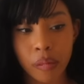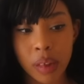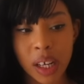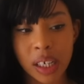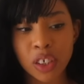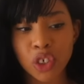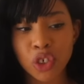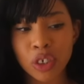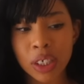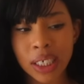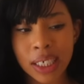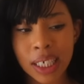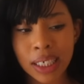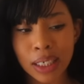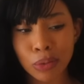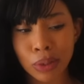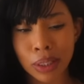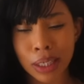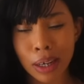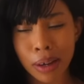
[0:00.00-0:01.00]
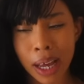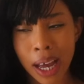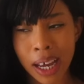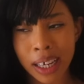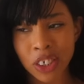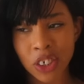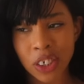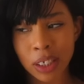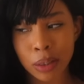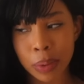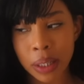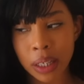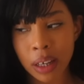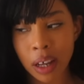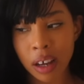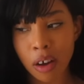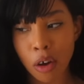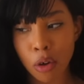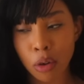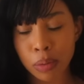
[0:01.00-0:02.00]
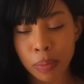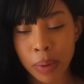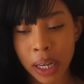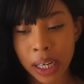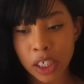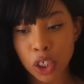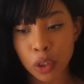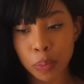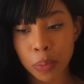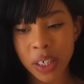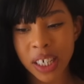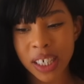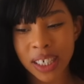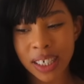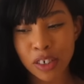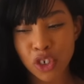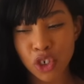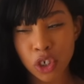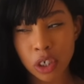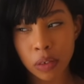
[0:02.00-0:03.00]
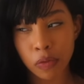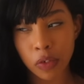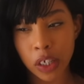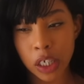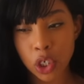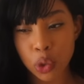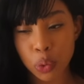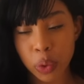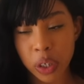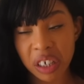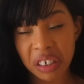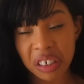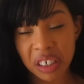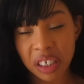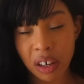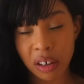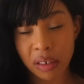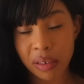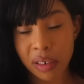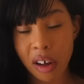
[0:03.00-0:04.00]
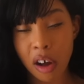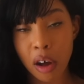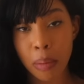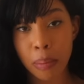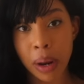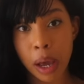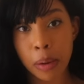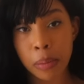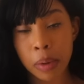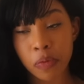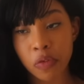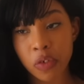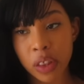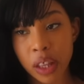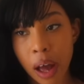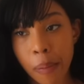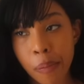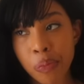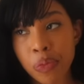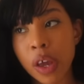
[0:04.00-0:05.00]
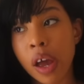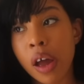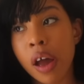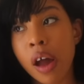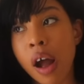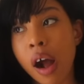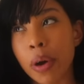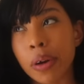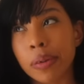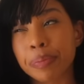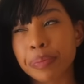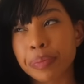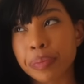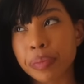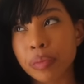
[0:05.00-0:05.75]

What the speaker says: His dress sense was okay, just a bit like old manish, but he did just finish work, so can't blame him for that. But